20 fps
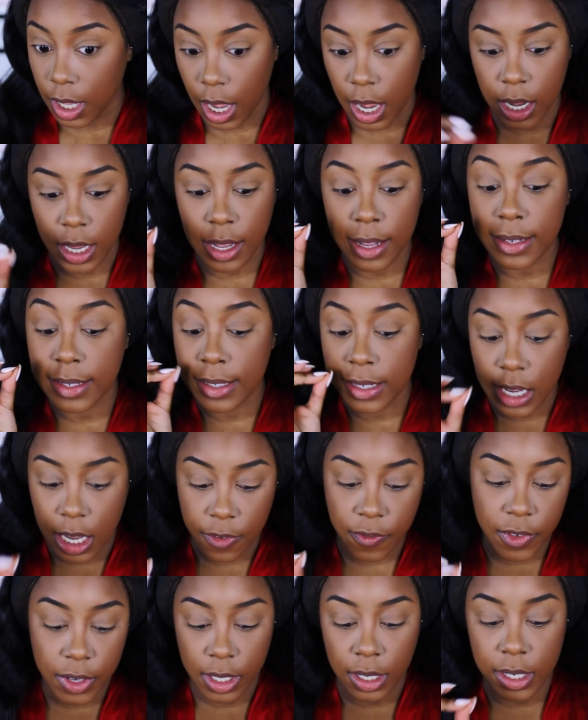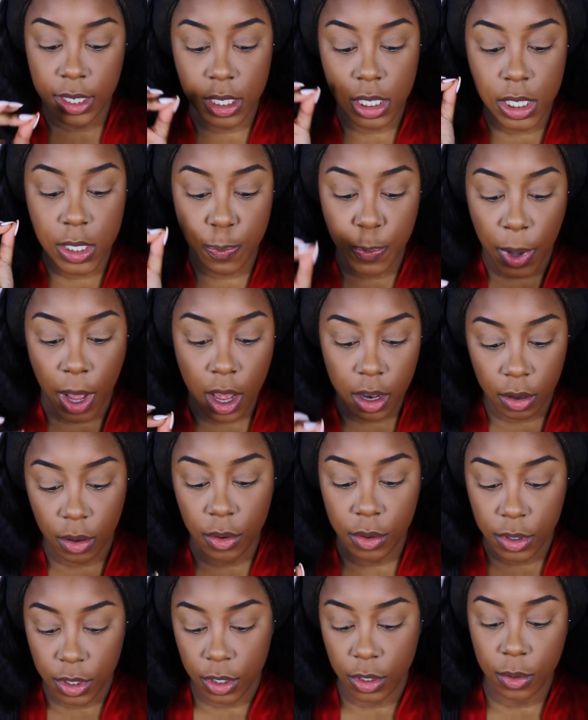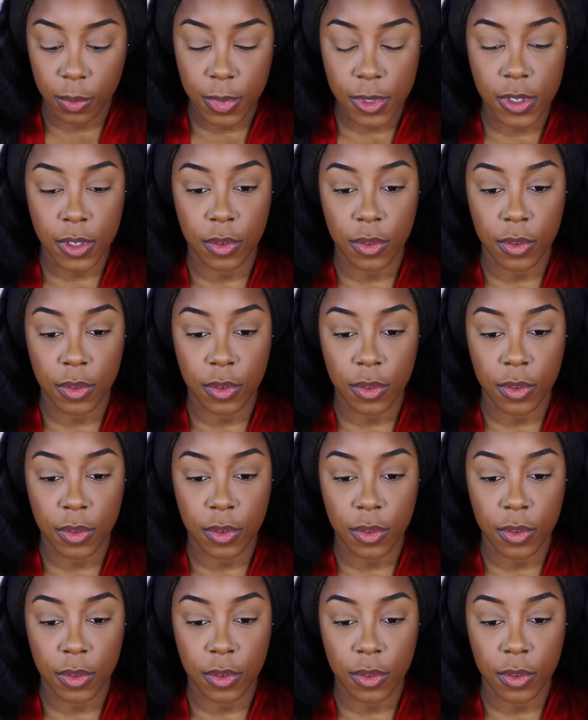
like definitely spot on dupes.